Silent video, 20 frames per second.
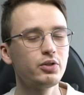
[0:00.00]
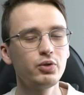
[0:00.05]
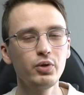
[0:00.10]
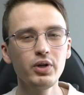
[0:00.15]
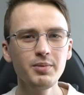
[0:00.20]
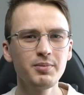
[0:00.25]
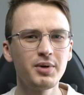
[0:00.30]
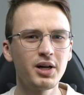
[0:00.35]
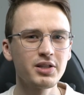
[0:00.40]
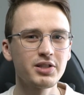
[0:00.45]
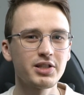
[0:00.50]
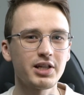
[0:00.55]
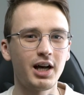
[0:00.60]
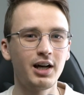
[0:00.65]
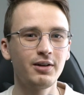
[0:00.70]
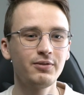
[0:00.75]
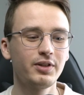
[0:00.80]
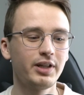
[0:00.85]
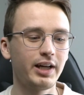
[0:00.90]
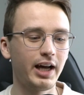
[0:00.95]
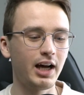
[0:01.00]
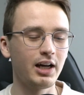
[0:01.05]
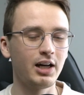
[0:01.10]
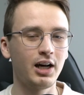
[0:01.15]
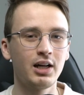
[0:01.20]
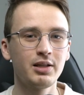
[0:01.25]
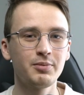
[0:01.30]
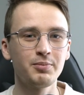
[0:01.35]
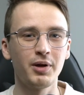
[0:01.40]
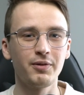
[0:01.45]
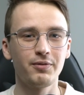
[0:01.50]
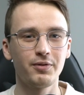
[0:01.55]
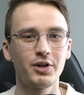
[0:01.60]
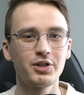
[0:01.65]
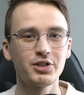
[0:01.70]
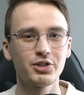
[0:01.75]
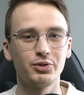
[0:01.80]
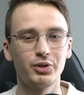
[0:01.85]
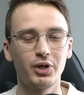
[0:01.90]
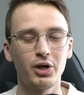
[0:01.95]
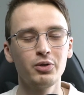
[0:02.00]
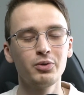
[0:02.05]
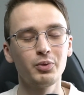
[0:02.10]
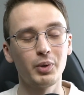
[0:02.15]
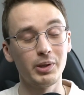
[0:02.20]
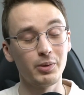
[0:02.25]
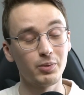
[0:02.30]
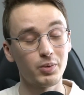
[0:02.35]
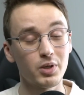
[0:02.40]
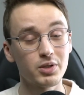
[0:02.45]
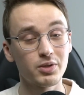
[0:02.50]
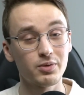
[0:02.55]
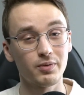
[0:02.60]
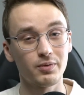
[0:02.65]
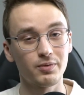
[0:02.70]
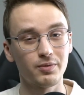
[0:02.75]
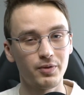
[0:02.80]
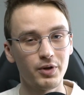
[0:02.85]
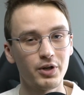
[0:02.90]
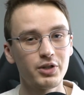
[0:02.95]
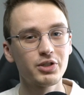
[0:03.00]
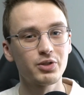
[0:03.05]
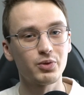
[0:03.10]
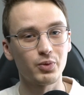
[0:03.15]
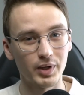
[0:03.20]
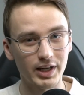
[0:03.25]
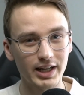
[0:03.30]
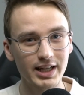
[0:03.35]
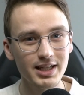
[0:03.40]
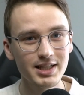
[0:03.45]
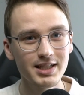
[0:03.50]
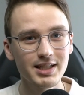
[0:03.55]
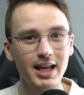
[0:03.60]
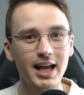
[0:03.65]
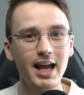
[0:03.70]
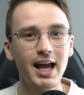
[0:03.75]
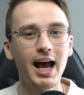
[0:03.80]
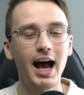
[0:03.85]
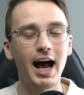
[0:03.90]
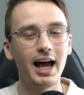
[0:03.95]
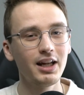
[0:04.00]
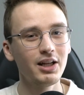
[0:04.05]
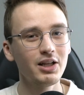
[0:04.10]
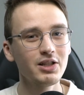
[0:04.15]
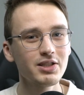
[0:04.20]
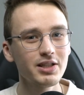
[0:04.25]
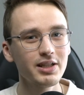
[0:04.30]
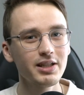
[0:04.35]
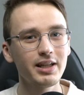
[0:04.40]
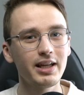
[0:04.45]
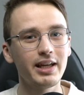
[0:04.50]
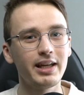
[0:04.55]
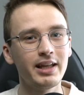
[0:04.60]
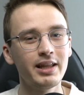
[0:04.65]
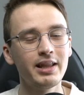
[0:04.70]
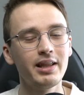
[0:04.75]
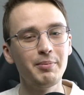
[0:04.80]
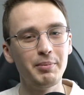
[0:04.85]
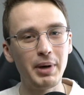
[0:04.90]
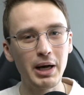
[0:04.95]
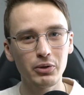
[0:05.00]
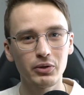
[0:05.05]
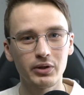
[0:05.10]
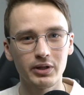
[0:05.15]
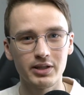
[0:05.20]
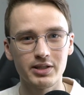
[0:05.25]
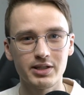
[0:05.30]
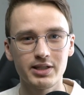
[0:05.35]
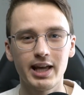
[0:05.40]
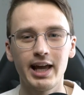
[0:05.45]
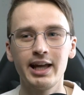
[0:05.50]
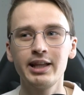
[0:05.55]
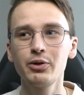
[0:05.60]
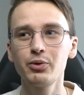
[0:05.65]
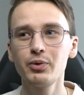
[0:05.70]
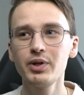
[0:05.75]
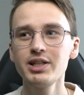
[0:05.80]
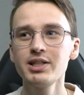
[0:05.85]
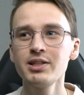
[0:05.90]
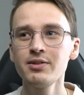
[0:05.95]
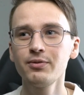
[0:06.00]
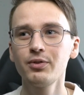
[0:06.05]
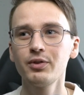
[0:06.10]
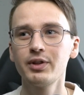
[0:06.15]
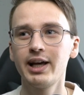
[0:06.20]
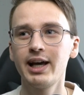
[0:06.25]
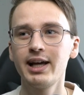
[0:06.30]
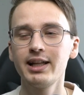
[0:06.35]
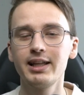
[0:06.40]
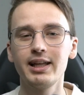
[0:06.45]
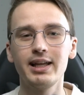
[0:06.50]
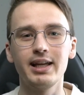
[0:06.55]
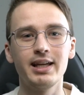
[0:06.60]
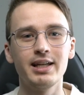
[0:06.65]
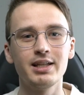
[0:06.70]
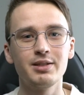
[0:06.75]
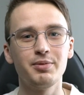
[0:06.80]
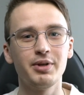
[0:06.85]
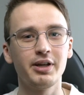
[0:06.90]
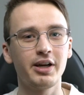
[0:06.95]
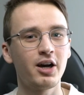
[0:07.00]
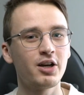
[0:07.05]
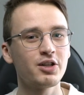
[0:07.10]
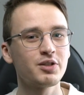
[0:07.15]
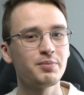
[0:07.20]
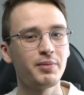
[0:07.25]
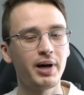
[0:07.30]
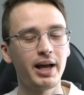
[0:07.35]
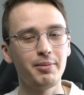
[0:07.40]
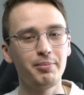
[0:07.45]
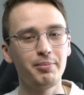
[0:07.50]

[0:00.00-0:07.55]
3 months after I got my first drone when it was first released, I lost it in the mountains, and the reason for that is because my